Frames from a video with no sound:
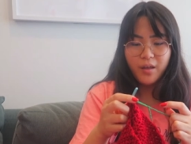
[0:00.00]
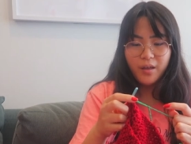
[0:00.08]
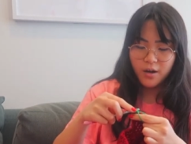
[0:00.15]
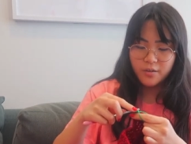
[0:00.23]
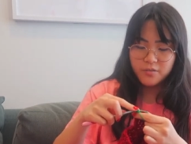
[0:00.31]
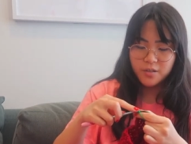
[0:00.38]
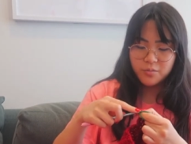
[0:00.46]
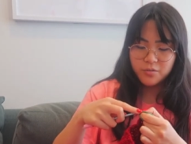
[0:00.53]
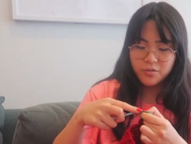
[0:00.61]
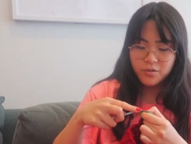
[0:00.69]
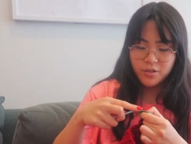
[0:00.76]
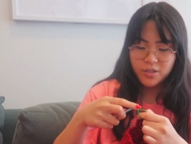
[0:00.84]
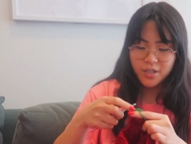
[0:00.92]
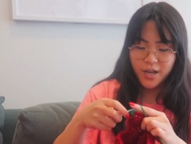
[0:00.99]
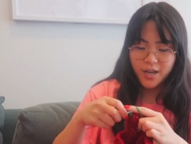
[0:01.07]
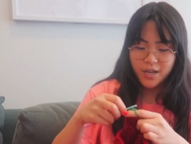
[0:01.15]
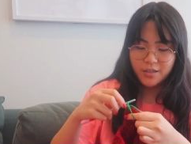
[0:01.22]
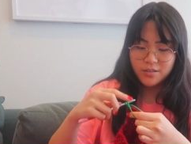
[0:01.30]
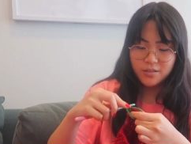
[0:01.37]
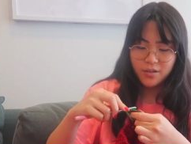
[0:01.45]
half double
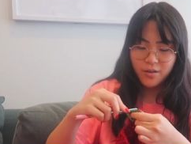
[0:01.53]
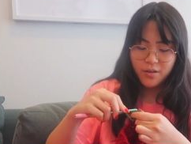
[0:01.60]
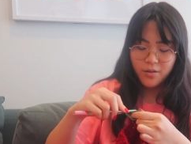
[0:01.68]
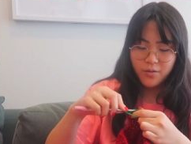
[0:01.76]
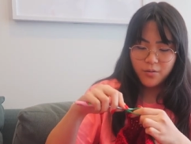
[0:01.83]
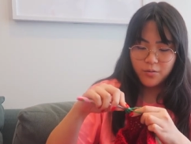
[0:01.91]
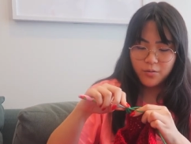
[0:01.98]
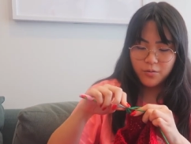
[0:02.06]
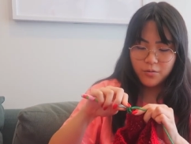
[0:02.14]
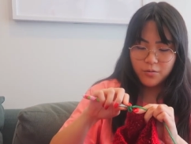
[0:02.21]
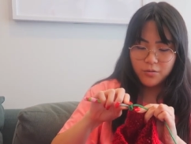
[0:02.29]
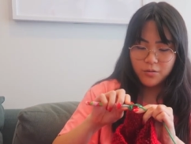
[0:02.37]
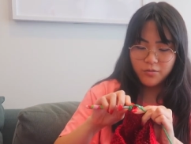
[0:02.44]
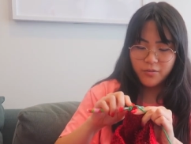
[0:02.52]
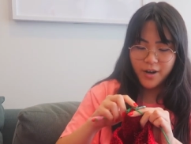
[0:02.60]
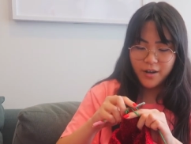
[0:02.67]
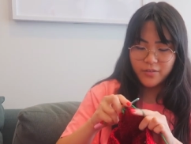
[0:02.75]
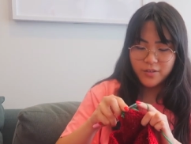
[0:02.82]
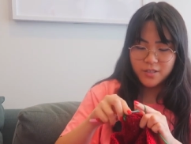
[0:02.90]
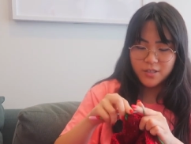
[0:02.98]
crochets all
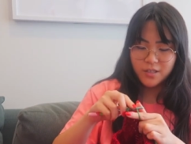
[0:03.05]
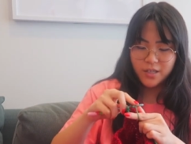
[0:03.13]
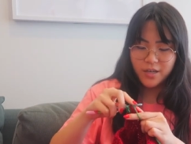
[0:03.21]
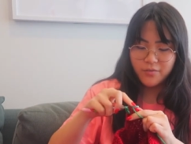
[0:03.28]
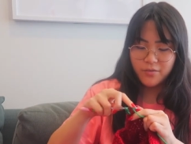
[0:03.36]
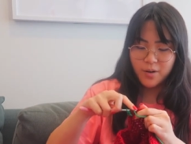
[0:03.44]
around the sleeve.